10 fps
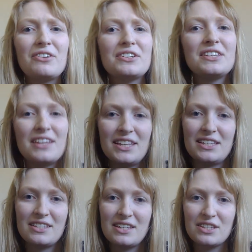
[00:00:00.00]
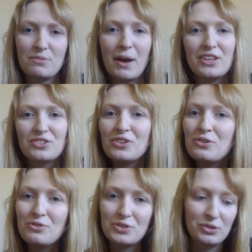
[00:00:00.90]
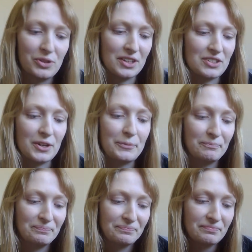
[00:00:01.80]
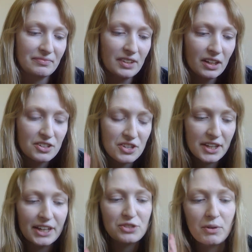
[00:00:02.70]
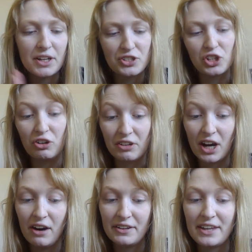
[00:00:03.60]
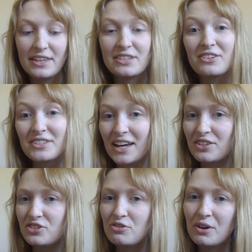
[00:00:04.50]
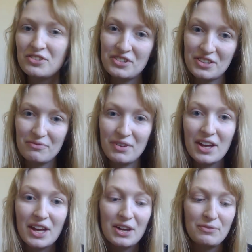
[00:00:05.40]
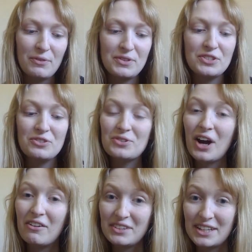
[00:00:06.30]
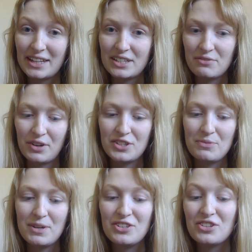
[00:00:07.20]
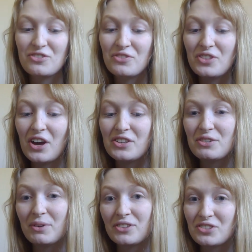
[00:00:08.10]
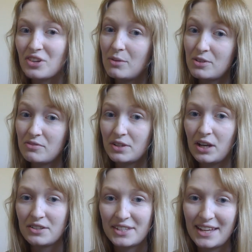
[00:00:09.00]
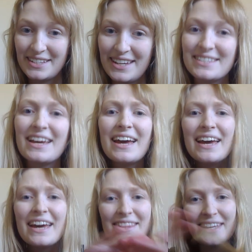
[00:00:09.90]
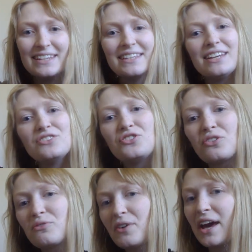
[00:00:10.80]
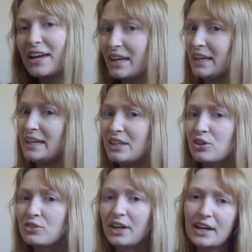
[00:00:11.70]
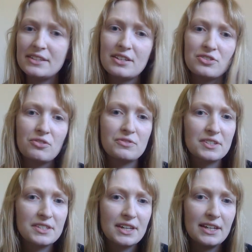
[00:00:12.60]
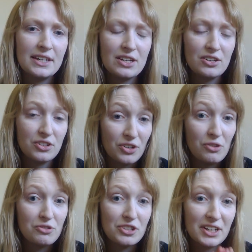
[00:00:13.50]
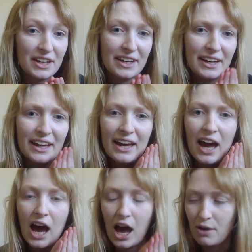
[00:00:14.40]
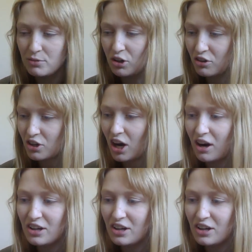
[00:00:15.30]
otherwise it depends on who you're talking to. So next one is laurel This contains 252 currently classified species with 31 described over the last 10 years. This is your very elongated, sort of skinny, usually um, laurel